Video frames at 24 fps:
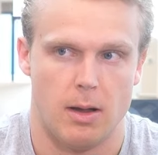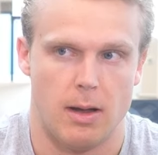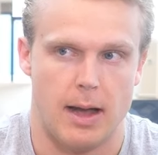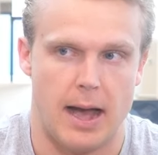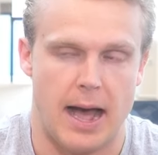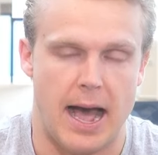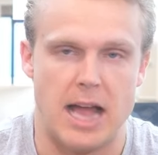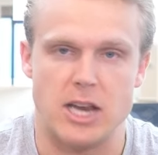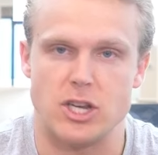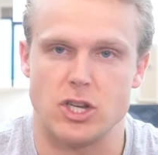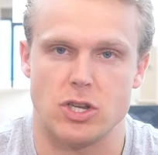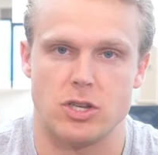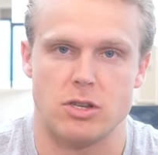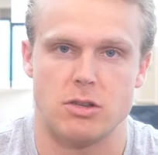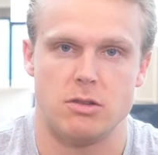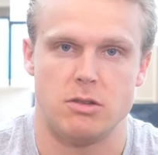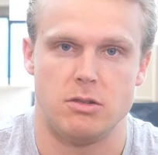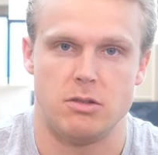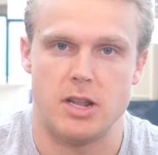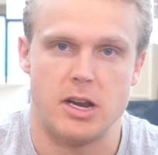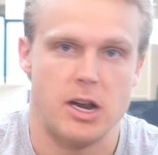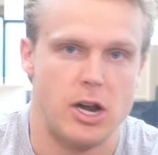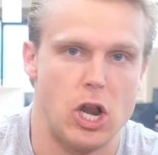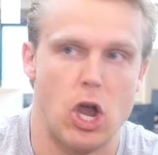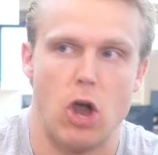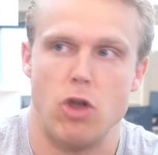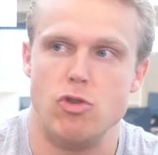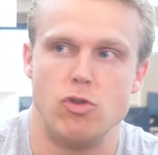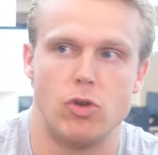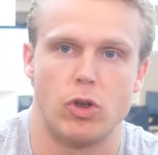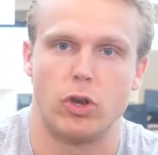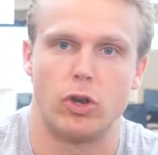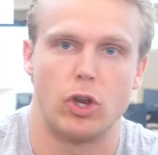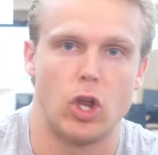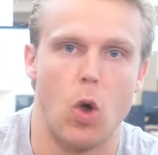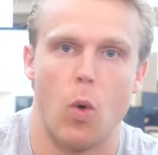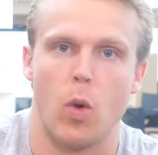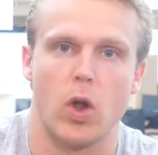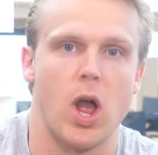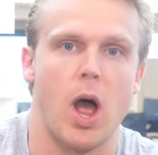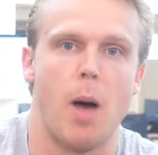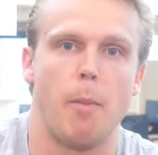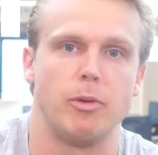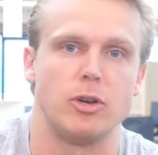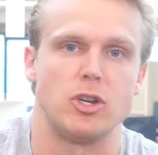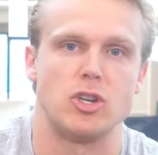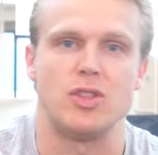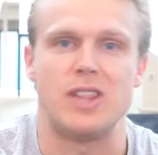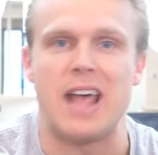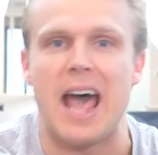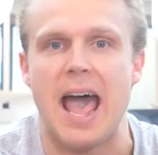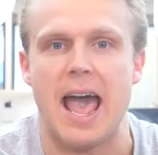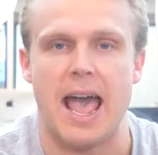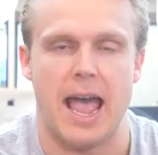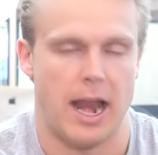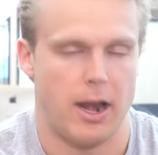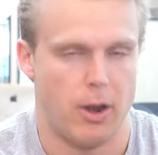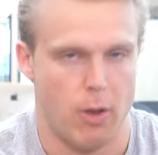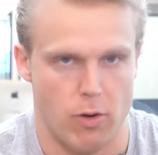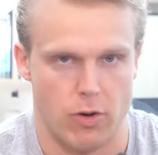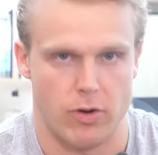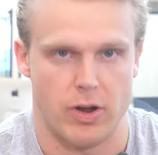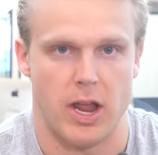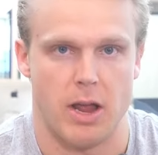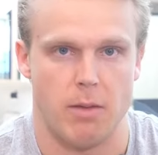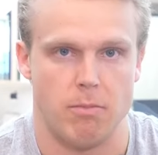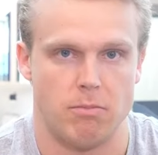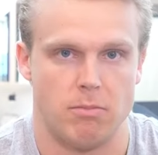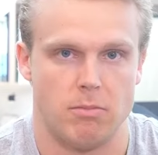I just didn't know you could go accomplish that at Notre Dame.